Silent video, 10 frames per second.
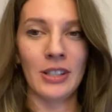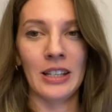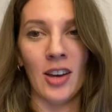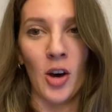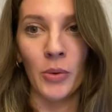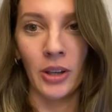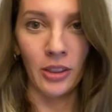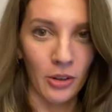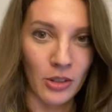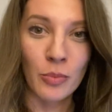and how I
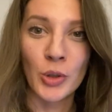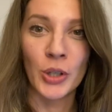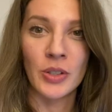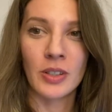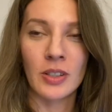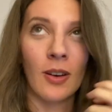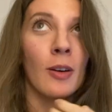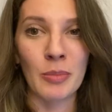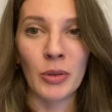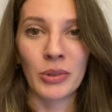thought the process
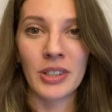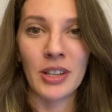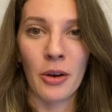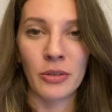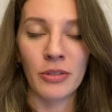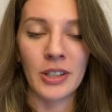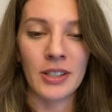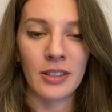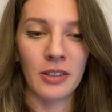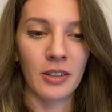of coming with this
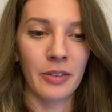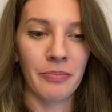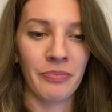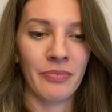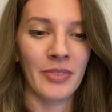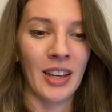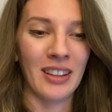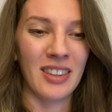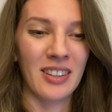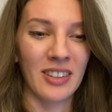outfit.
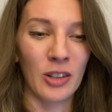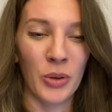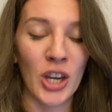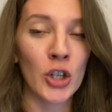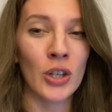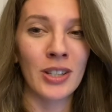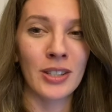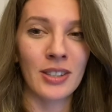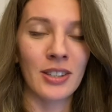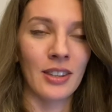The location
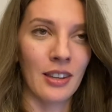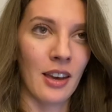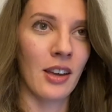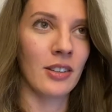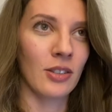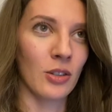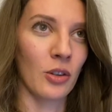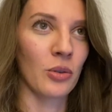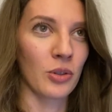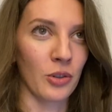is not
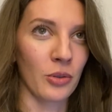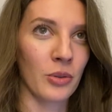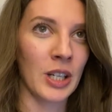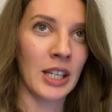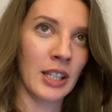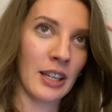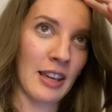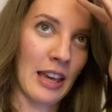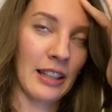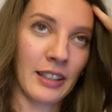so
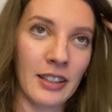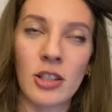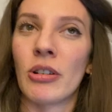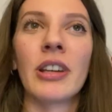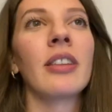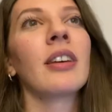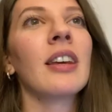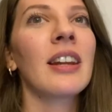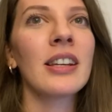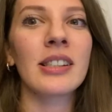elegant, so
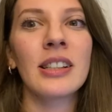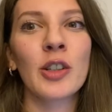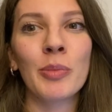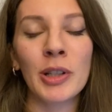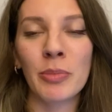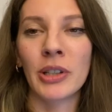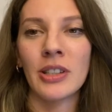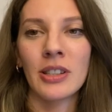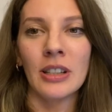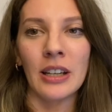it is a little bit, but
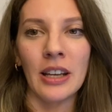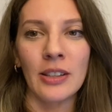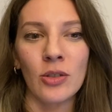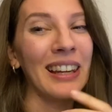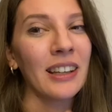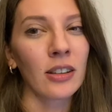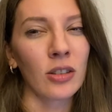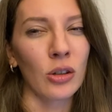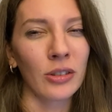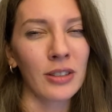it's not extra like a
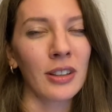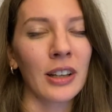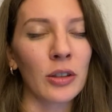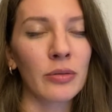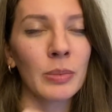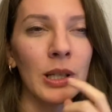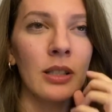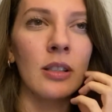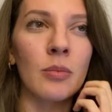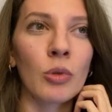cocktail kind of place,
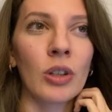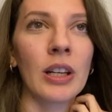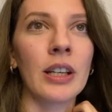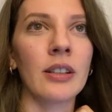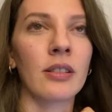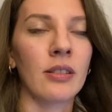and it's more like